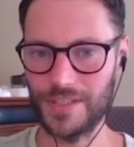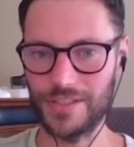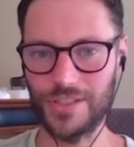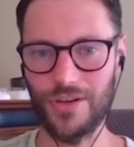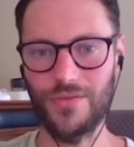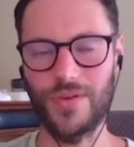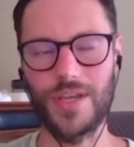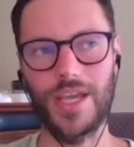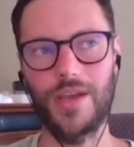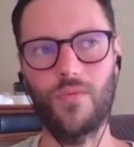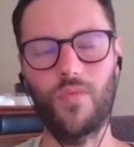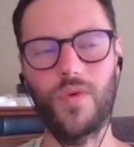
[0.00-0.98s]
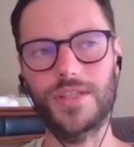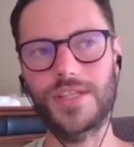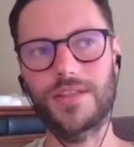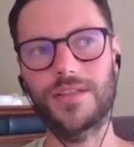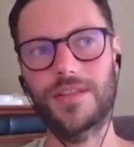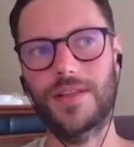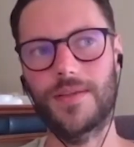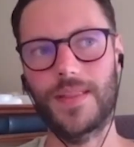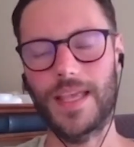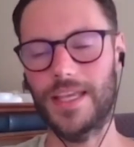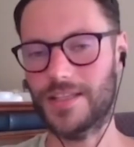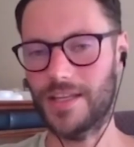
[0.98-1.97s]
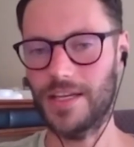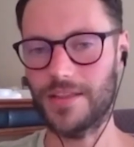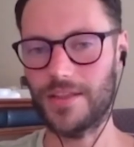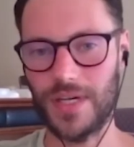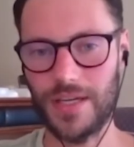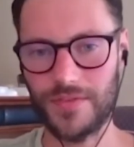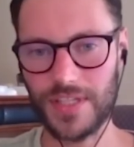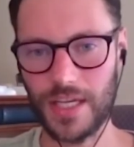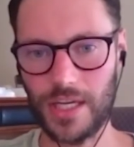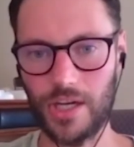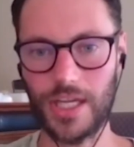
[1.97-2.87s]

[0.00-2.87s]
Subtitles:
So it's another way of saying,